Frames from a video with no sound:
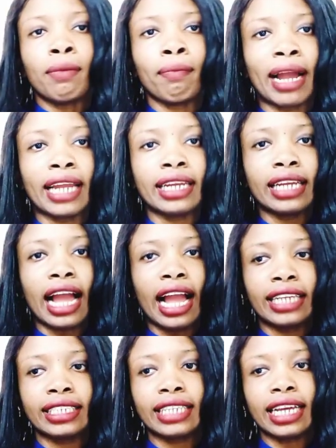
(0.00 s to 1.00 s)

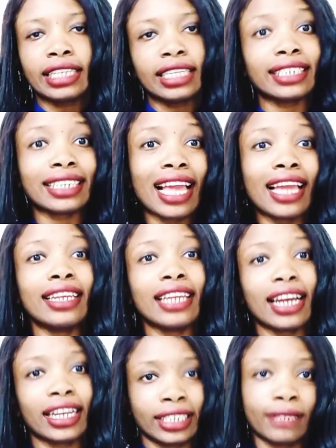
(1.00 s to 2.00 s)
I start as early
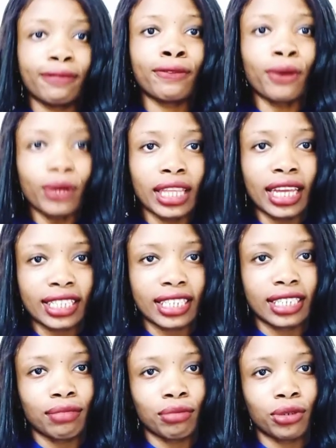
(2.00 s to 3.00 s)
as 4:30
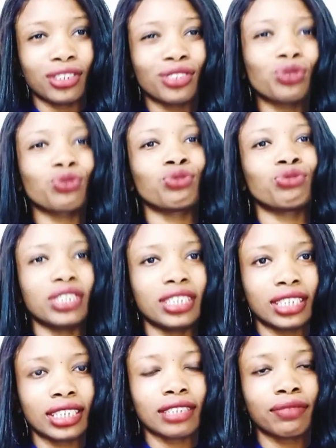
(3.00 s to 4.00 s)
in the morning to
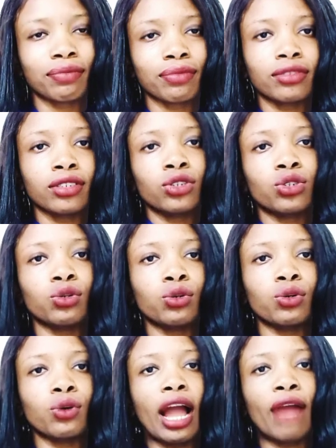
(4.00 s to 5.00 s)
read.
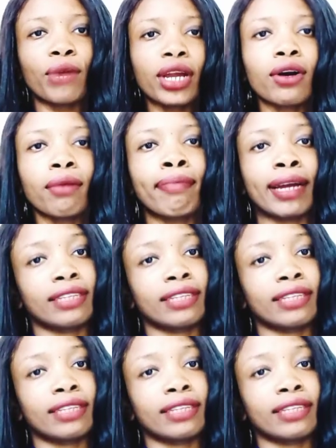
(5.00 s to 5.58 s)
So I wake up by